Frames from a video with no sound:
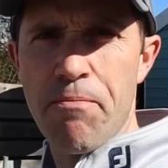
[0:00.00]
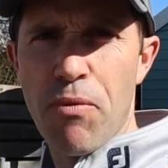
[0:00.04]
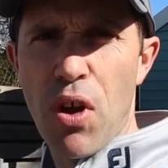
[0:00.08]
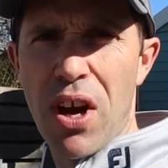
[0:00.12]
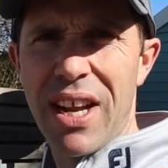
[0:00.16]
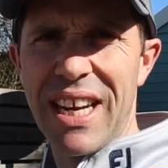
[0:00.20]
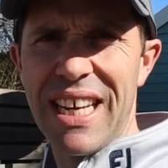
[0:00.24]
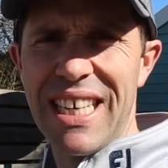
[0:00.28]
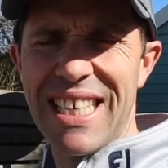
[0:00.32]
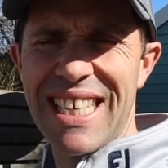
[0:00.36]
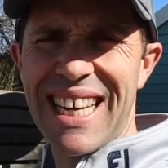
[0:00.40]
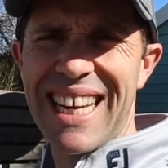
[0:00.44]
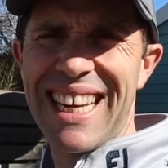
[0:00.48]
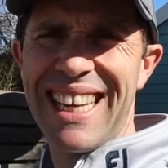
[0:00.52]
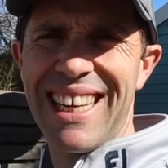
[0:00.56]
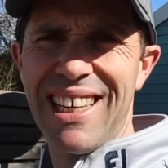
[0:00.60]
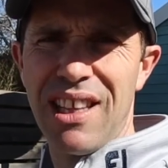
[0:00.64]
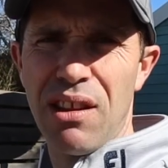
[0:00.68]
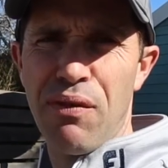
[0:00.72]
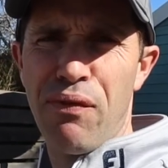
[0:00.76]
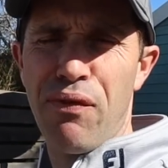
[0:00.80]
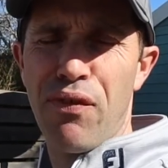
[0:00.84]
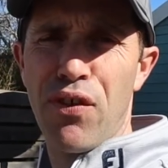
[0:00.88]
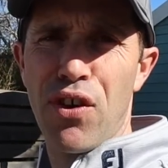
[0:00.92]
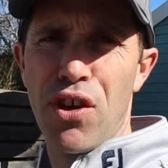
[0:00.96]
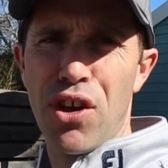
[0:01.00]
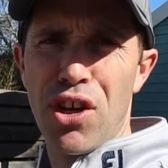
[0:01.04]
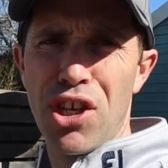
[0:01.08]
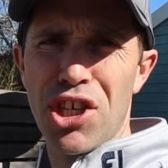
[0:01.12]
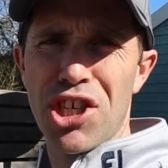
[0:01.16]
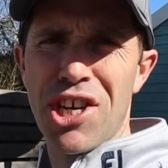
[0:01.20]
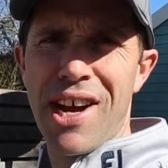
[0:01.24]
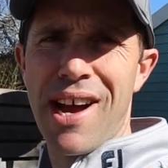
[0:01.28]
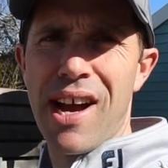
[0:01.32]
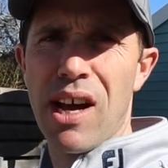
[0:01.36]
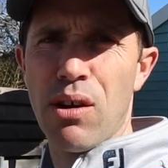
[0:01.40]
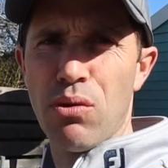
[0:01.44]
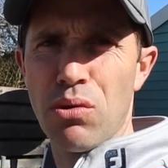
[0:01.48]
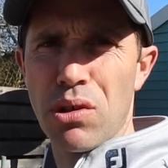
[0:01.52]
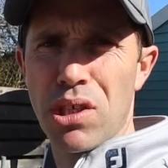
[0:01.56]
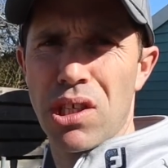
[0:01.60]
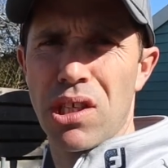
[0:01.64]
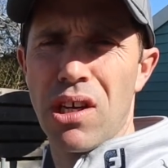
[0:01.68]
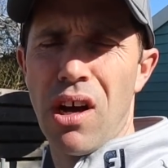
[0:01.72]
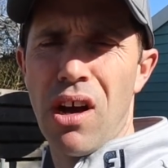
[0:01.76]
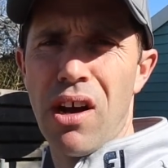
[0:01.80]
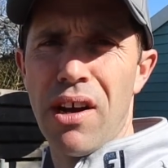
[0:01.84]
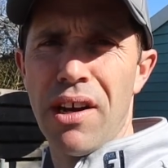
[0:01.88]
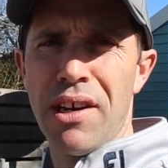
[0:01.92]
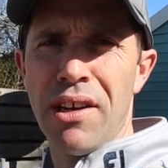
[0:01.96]
I need to clean the furniture
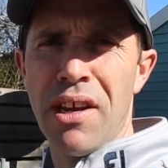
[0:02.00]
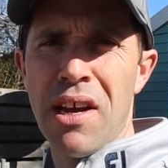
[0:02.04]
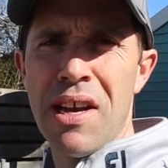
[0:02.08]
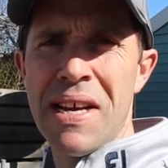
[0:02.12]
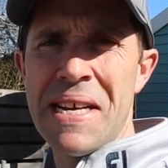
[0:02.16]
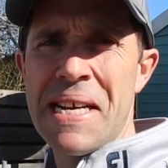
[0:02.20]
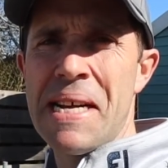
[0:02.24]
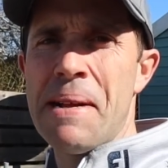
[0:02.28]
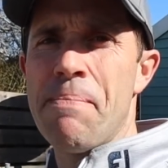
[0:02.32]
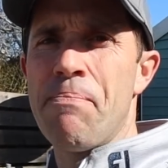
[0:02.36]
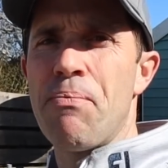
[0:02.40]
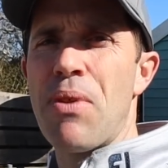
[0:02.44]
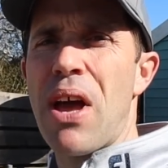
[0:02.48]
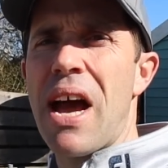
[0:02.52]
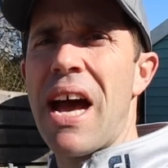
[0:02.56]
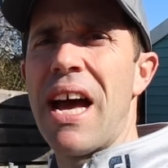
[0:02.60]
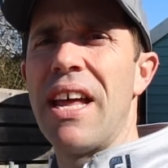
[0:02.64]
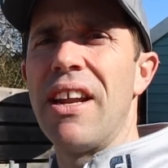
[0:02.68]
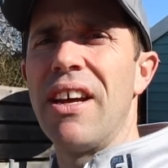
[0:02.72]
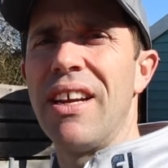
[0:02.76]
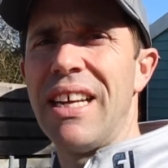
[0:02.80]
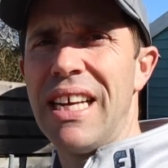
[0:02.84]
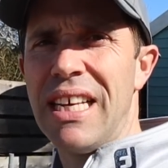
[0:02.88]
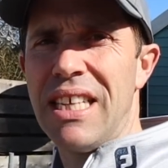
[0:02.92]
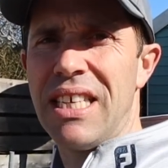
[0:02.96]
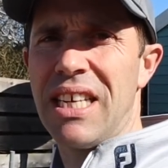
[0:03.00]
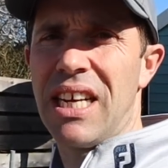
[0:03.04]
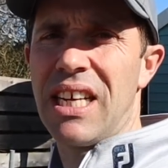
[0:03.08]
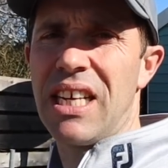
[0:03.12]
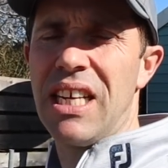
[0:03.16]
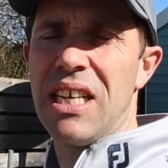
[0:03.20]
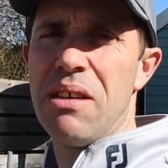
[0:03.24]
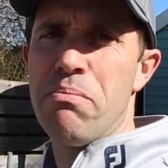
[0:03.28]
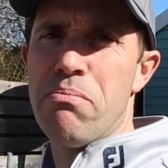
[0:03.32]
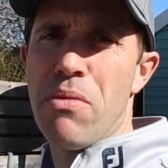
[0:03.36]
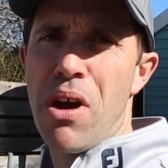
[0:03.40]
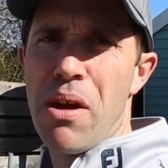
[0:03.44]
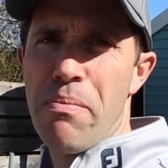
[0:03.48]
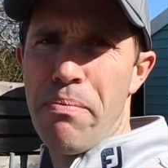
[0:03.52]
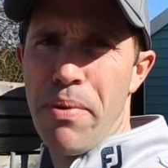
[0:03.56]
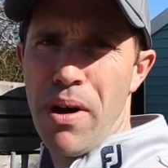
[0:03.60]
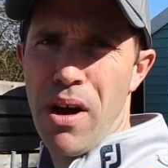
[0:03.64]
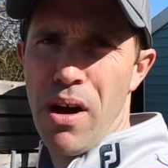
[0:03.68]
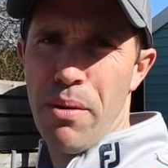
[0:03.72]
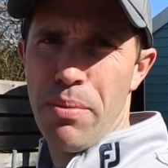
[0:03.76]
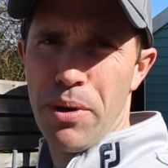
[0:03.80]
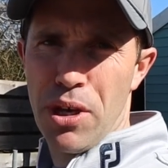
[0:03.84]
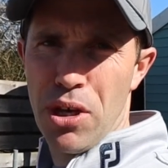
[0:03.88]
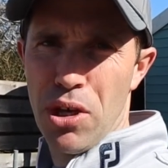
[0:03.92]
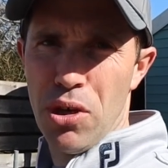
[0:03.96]
outside and I need to clean my
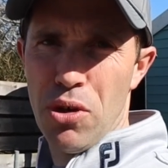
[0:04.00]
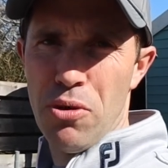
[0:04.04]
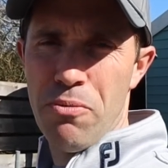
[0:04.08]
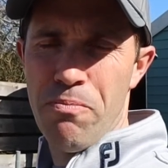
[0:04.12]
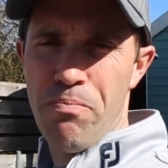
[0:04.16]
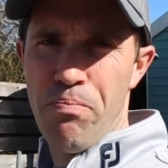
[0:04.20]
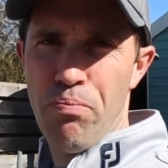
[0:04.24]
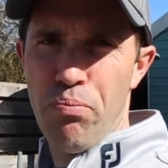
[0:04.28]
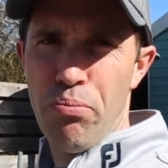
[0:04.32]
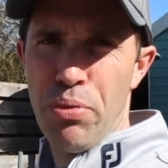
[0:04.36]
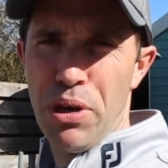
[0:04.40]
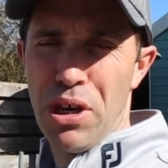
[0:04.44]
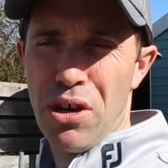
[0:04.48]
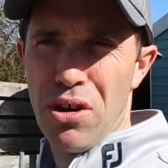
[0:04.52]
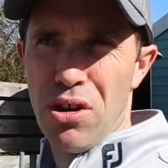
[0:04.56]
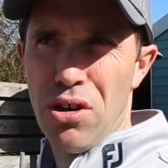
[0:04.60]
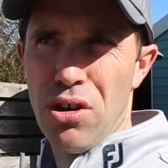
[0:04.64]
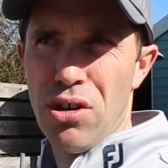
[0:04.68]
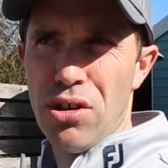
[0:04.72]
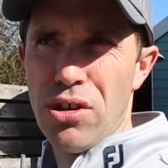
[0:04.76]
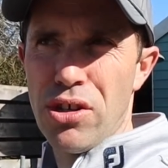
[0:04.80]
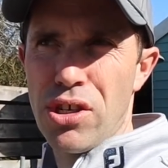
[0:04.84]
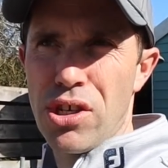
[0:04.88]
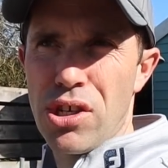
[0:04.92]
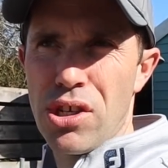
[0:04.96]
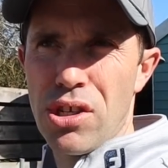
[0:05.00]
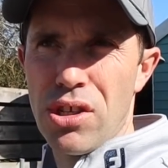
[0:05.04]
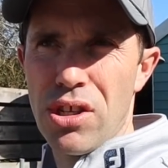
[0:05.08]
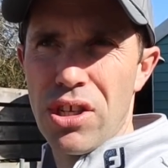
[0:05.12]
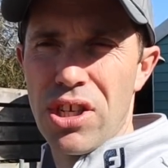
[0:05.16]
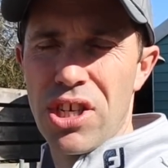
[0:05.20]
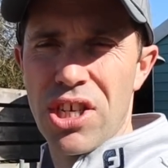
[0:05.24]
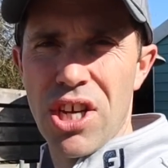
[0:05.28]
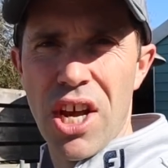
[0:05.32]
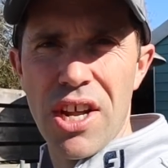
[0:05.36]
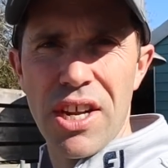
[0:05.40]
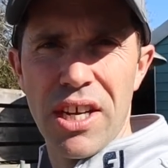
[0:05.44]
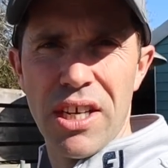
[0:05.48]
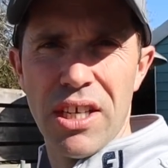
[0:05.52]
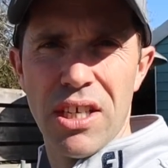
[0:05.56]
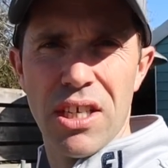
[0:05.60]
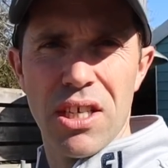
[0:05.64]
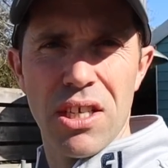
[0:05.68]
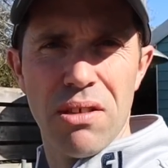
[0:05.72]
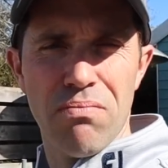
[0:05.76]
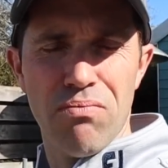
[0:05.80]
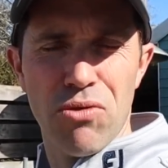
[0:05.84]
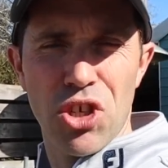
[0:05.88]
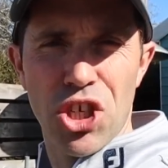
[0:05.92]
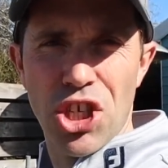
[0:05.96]
barbecue because the sun
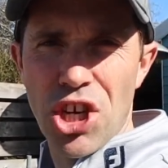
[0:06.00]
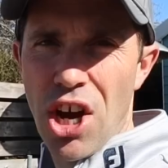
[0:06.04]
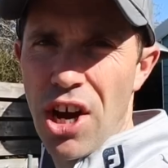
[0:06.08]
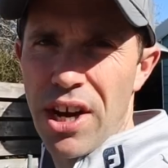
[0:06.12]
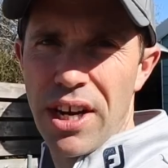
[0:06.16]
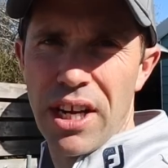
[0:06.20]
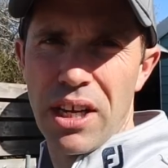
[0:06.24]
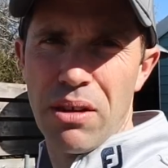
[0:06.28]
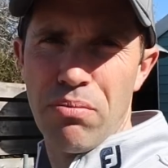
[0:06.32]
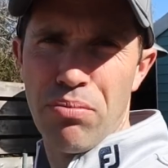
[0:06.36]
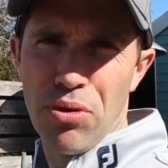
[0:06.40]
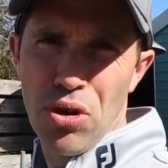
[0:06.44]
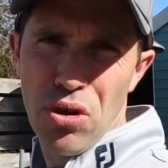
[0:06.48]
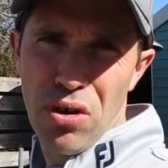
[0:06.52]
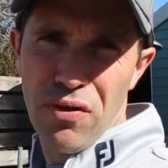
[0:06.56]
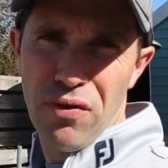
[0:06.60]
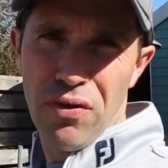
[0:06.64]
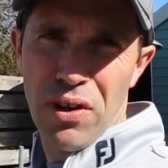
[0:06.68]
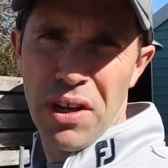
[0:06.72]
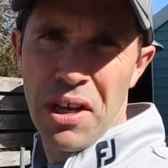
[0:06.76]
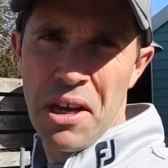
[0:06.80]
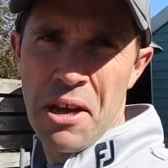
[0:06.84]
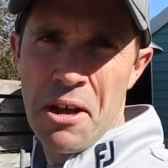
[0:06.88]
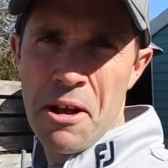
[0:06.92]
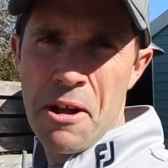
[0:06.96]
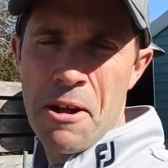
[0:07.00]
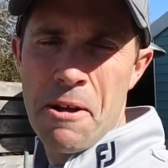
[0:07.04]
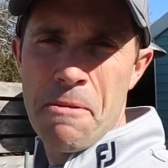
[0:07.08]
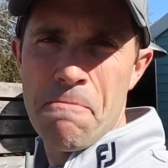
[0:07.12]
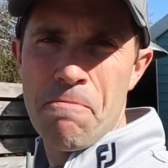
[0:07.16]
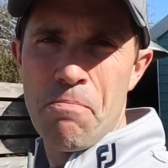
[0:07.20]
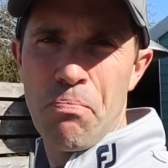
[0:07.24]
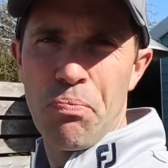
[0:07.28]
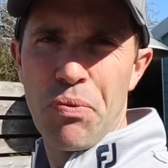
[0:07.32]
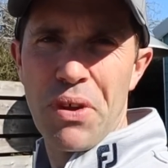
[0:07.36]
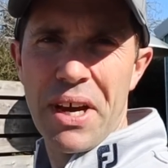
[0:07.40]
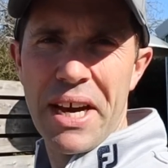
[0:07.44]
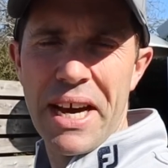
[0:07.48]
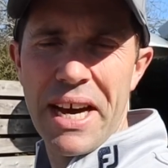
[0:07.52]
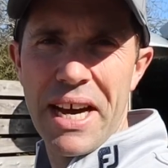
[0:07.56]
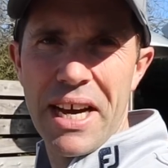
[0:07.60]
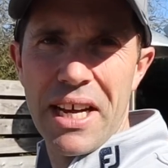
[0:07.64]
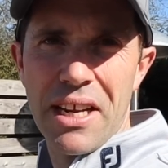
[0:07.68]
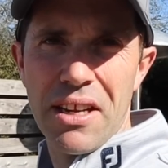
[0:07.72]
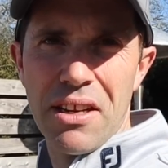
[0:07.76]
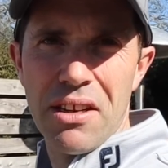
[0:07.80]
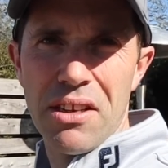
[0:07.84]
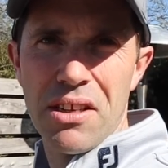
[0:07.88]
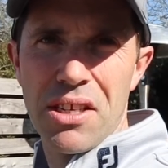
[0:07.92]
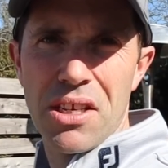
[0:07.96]
is shining beautifully
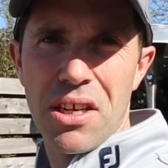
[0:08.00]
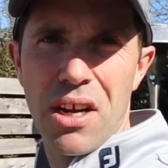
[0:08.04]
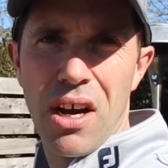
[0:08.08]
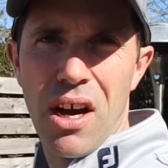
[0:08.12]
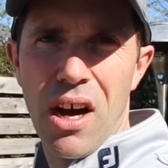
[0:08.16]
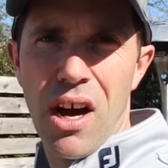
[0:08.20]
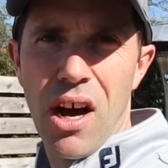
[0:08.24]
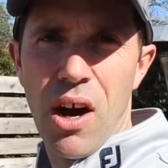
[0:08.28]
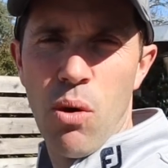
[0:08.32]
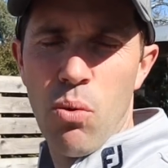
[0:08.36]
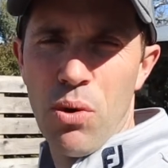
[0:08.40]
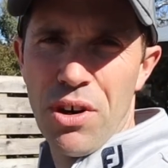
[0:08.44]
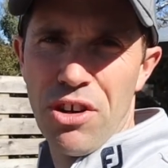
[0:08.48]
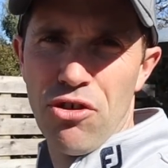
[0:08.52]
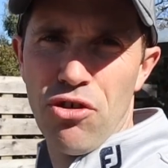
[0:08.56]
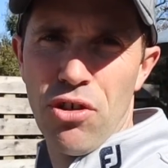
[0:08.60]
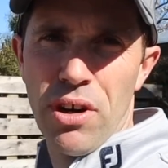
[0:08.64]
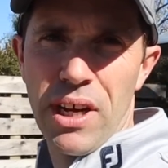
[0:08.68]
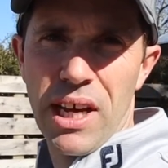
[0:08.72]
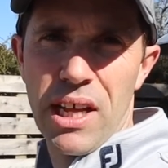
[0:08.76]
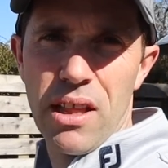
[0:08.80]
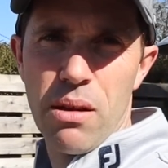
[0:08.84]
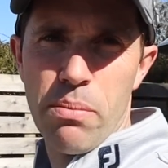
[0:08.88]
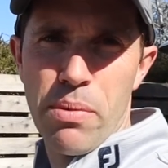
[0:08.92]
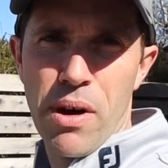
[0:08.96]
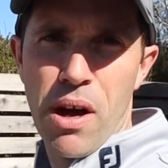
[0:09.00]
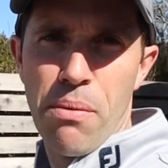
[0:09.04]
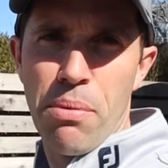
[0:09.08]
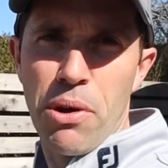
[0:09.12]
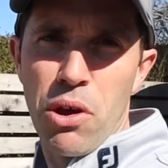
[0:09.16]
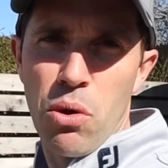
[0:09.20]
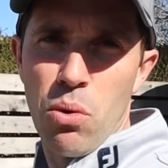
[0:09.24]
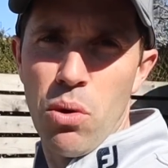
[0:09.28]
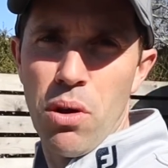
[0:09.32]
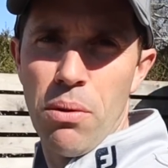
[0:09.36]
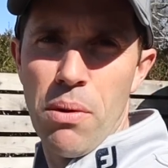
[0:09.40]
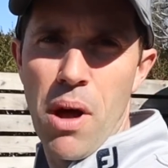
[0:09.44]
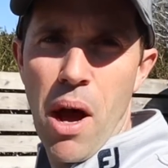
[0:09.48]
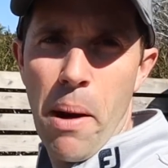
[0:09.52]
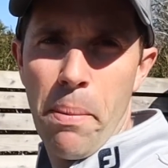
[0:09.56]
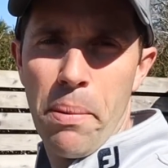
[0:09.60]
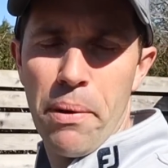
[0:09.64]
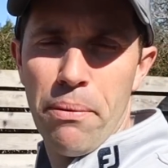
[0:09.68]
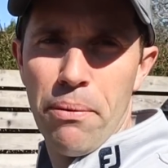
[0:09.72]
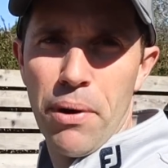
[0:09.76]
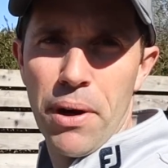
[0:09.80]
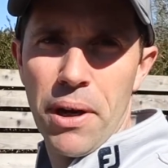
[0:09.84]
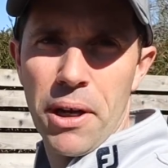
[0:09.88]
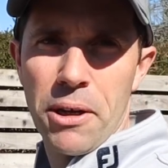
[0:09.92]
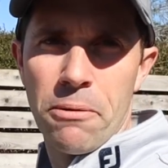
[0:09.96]
and I want to try and get the barbecue up
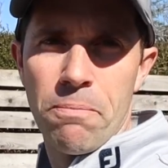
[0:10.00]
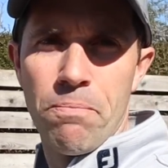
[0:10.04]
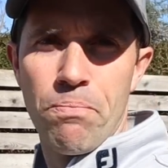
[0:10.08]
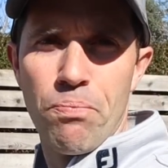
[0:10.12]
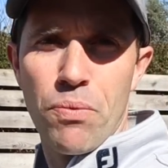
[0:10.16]
and running.